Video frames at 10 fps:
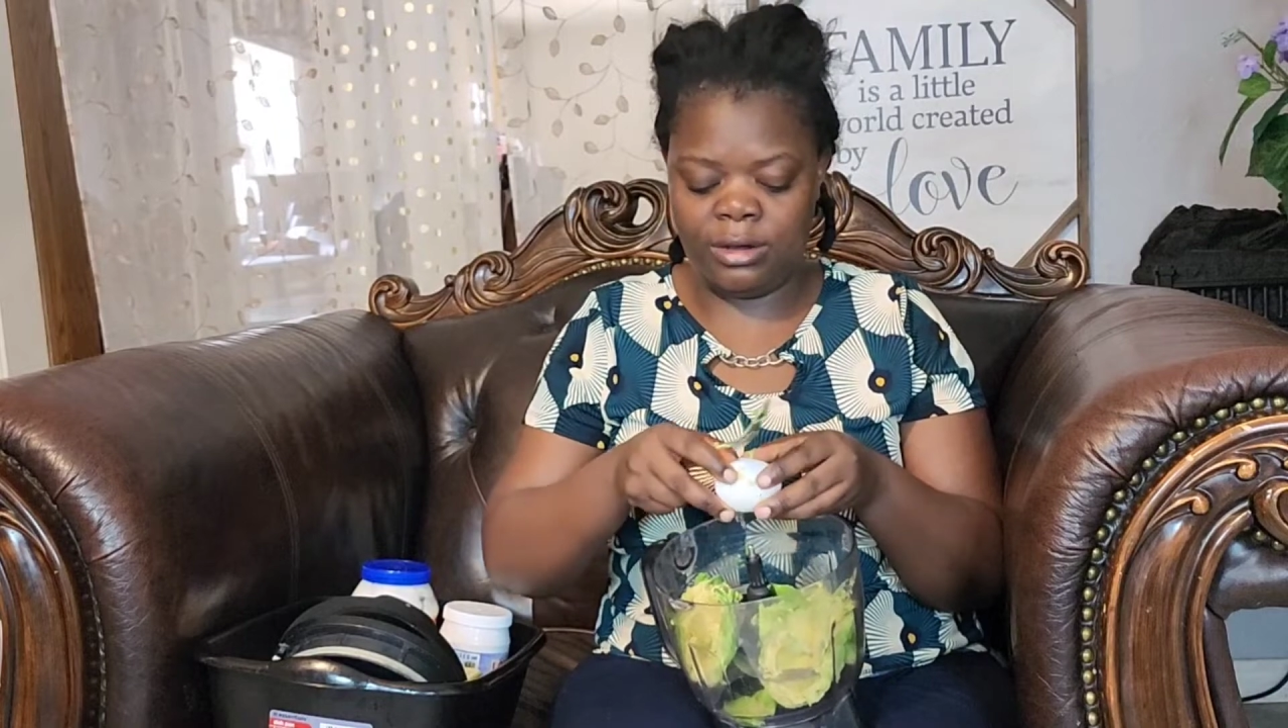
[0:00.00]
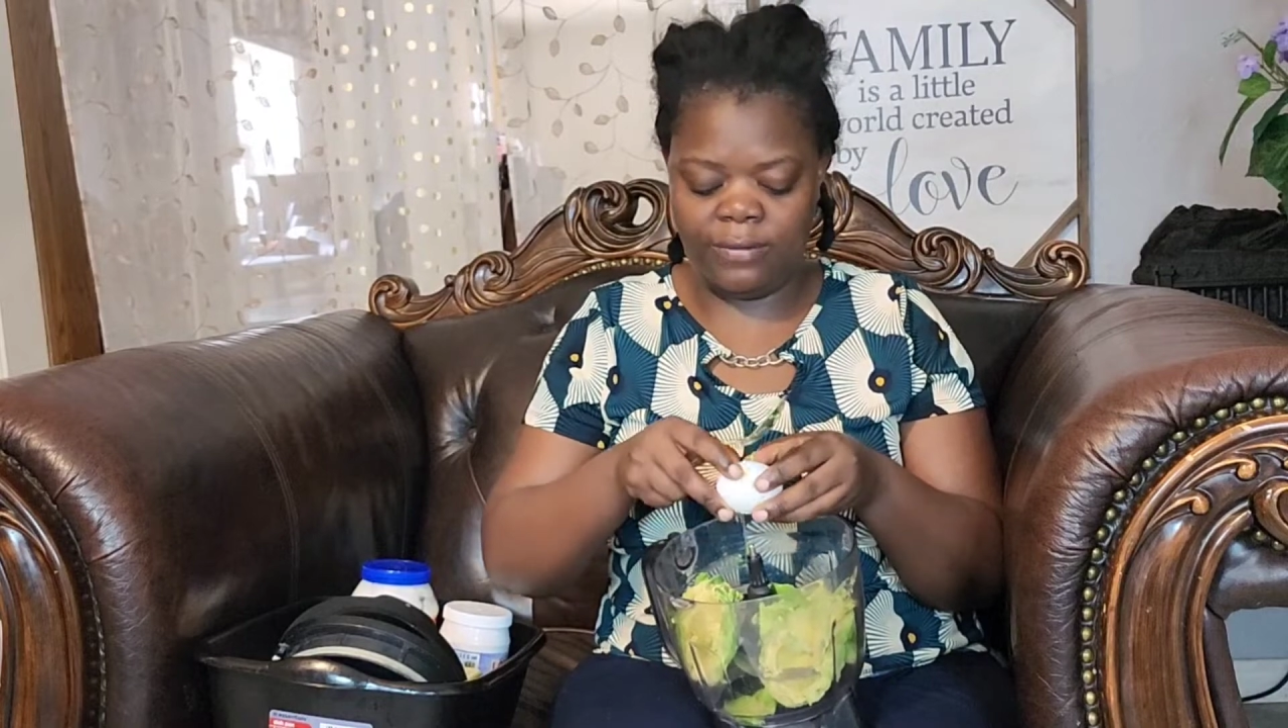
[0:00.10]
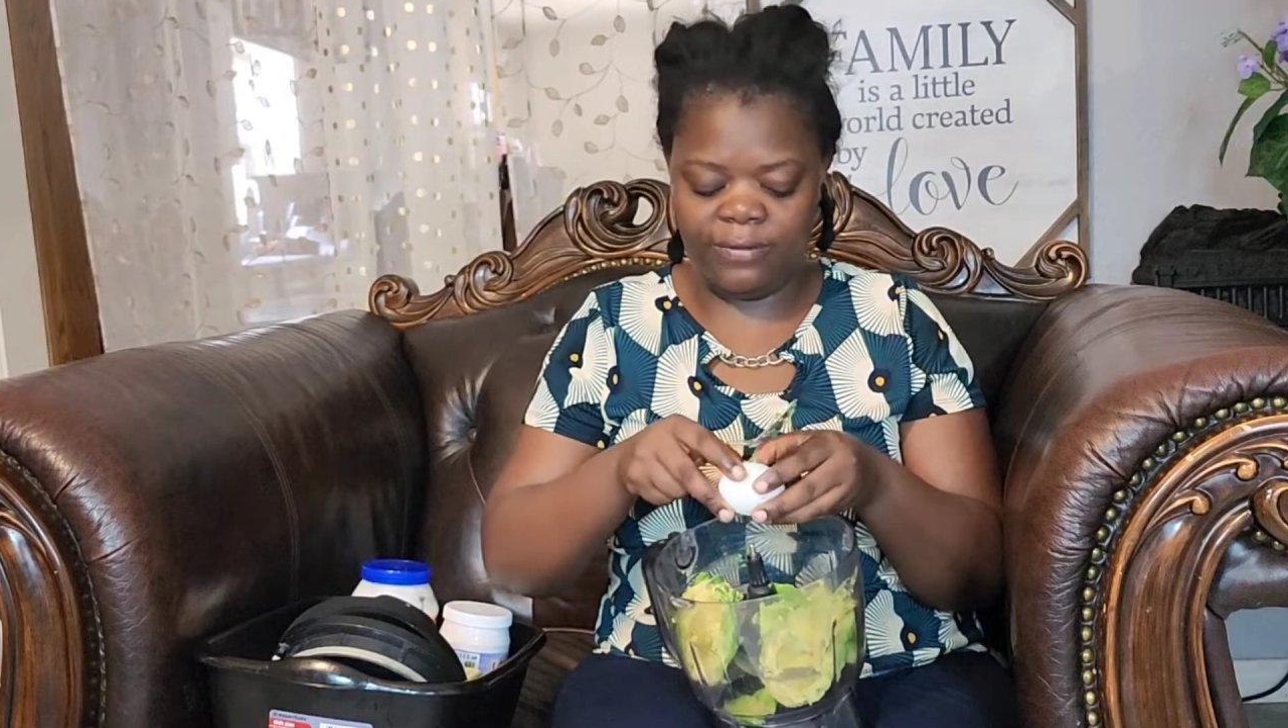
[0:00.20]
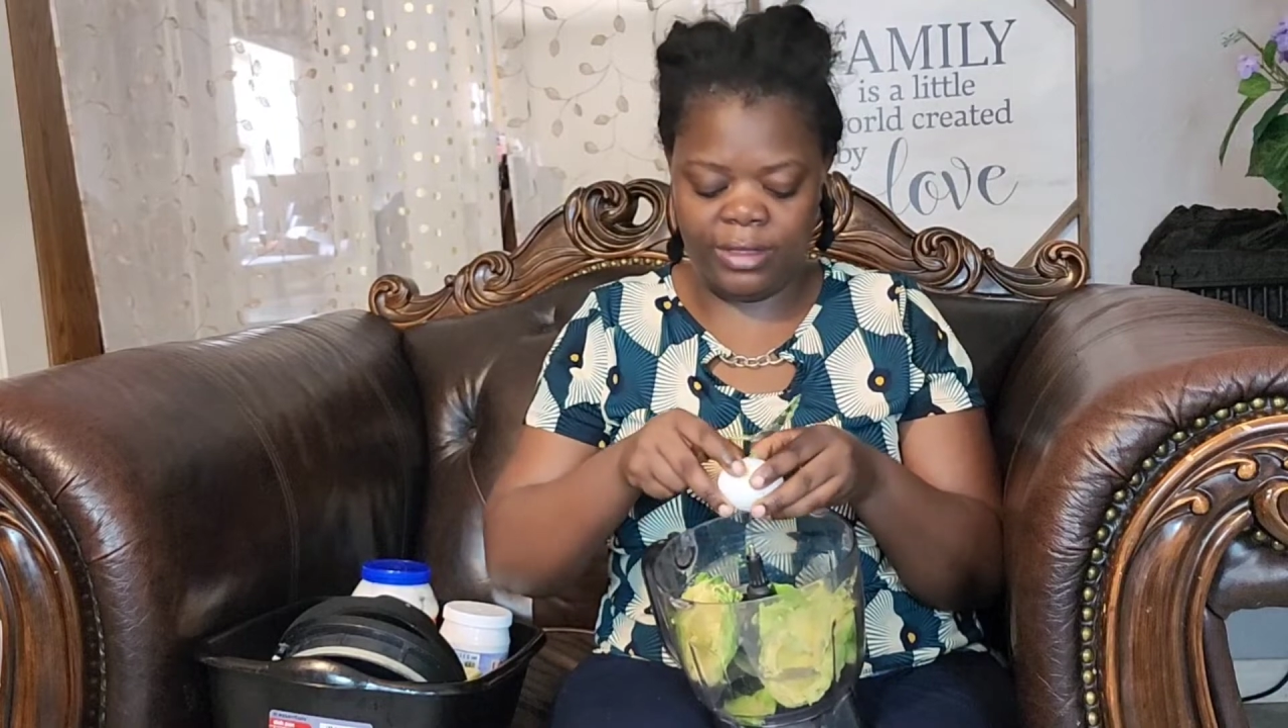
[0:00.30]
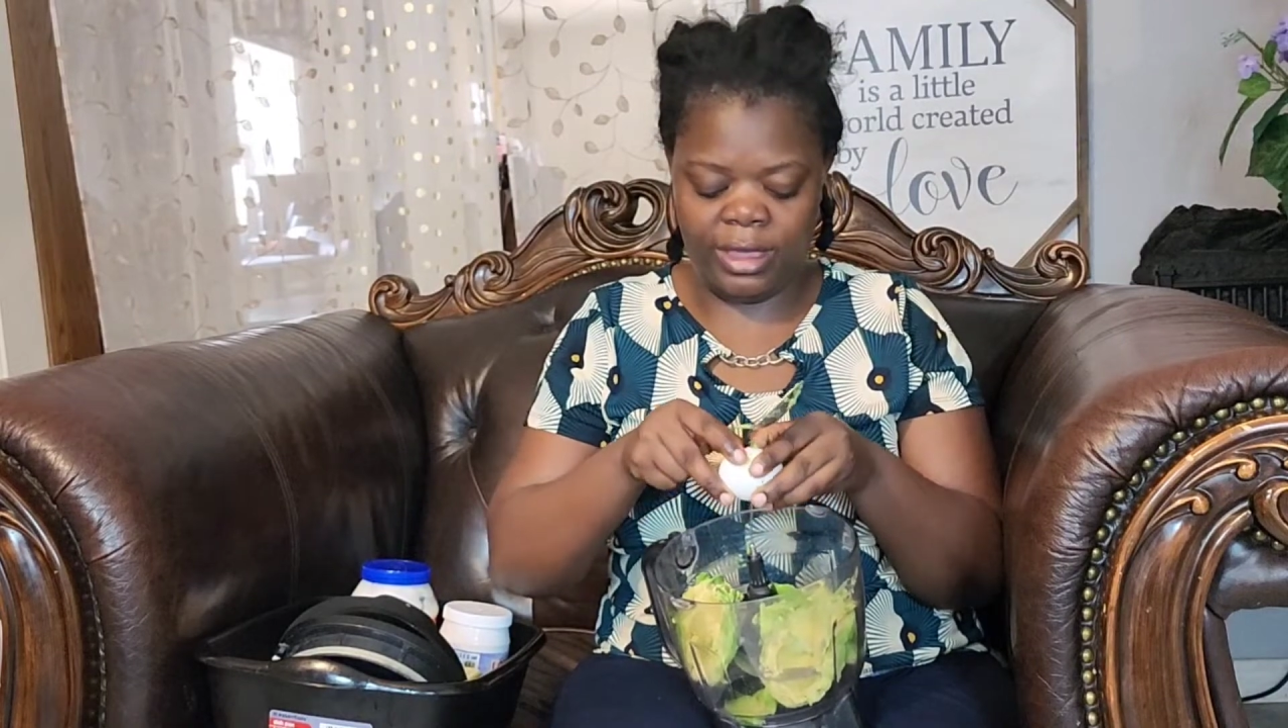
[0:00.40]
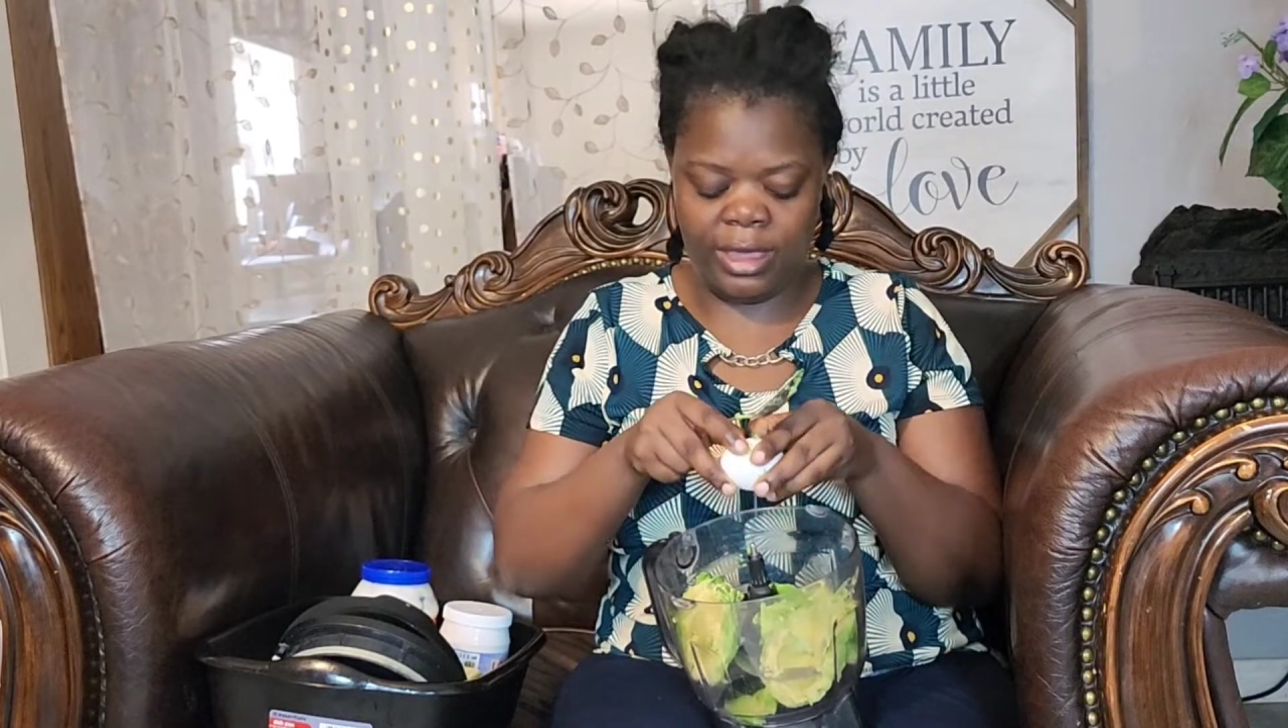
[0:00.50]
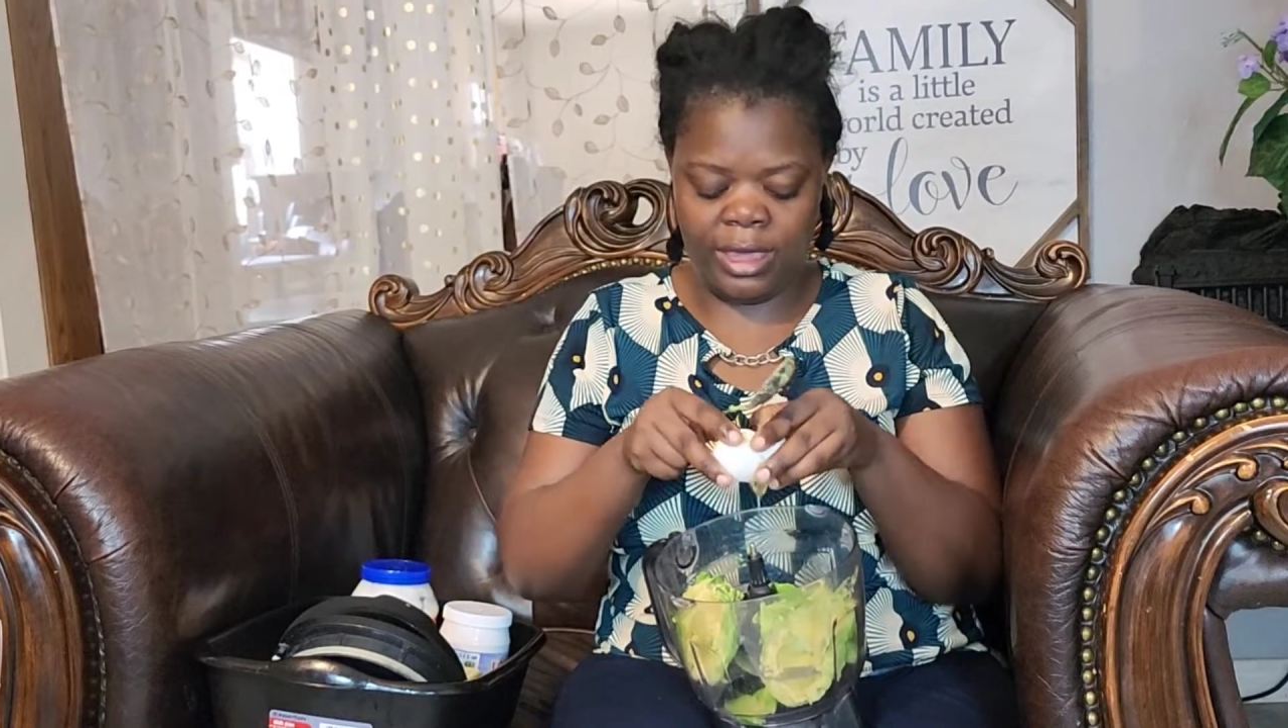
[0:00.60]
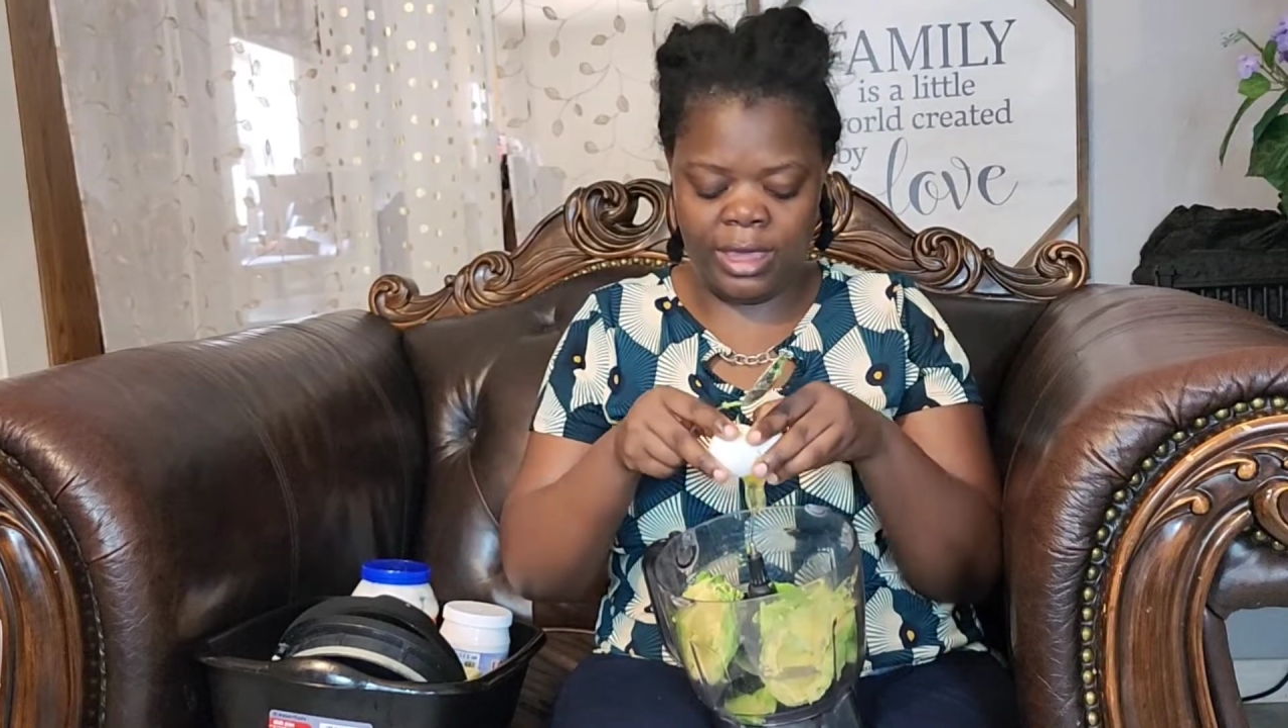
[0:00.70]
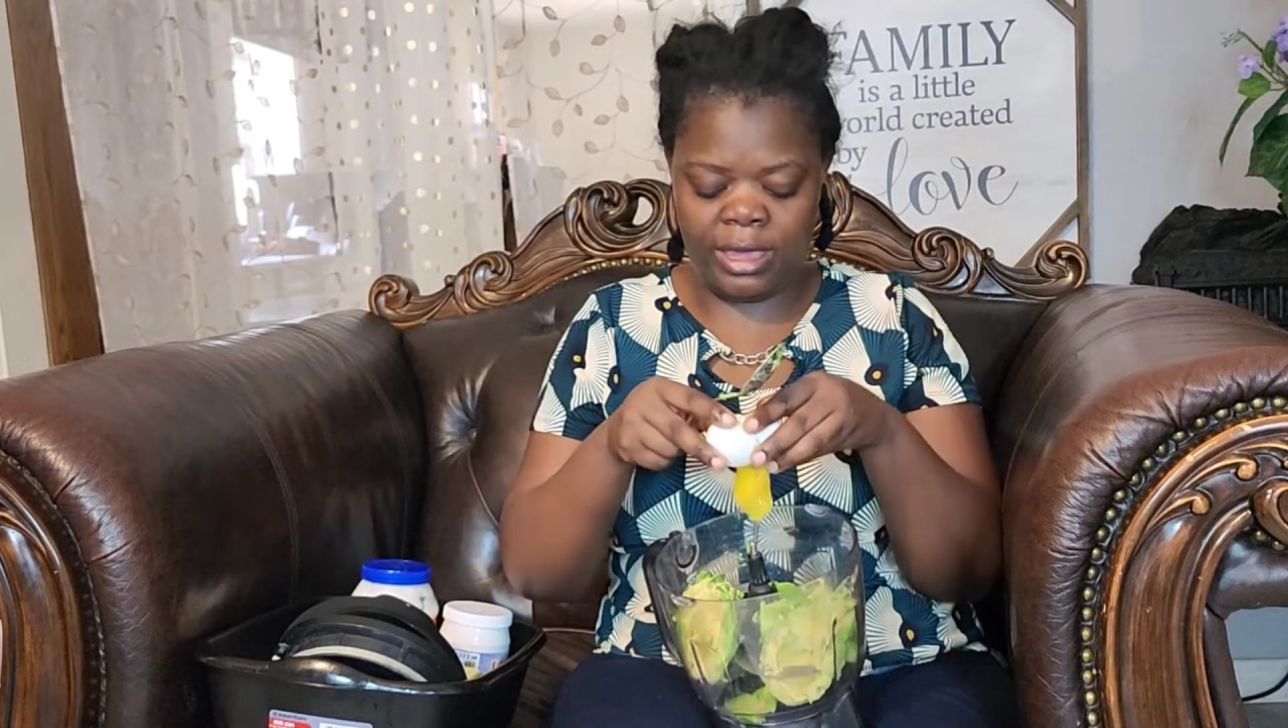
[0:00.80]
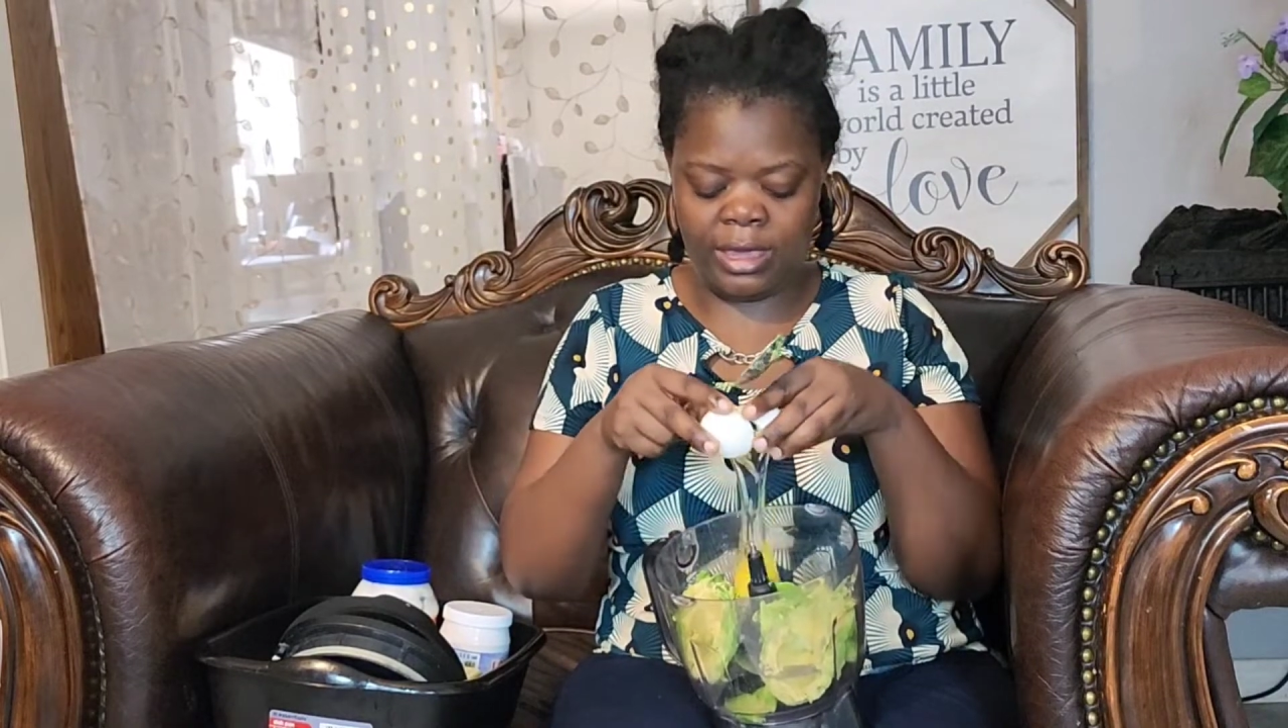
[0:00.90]
of the
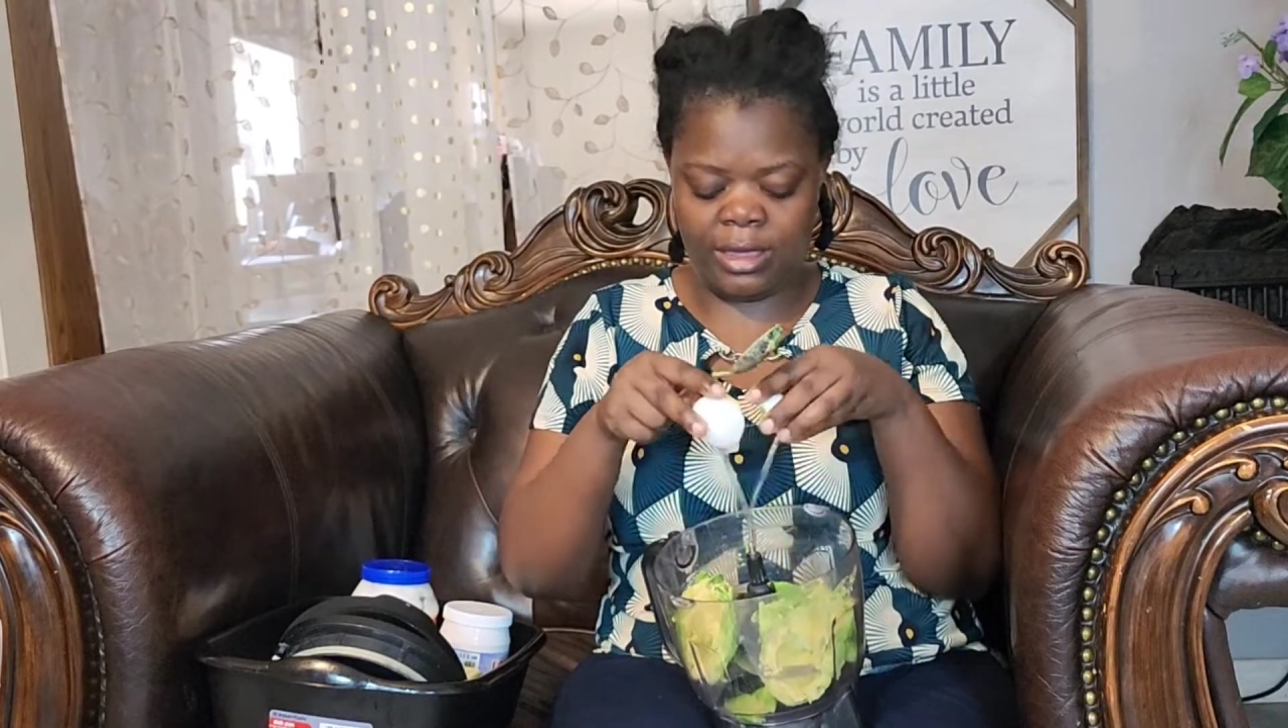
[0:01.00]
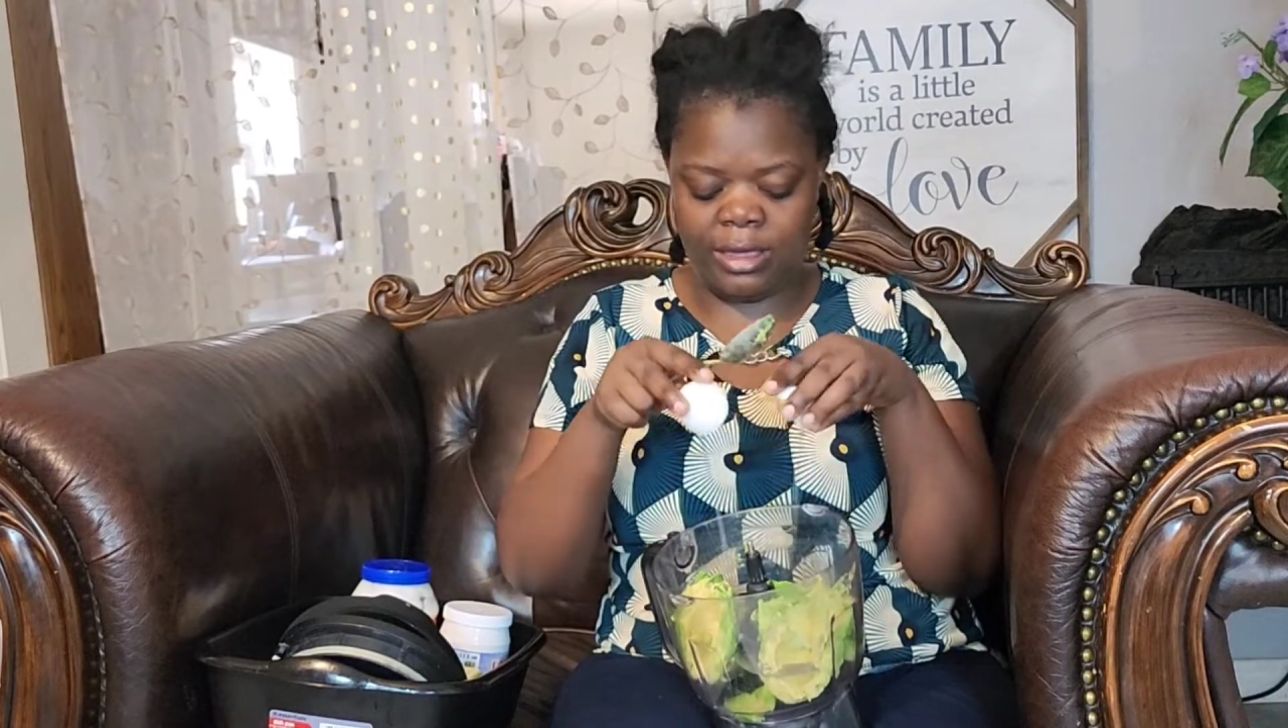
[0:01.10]
egg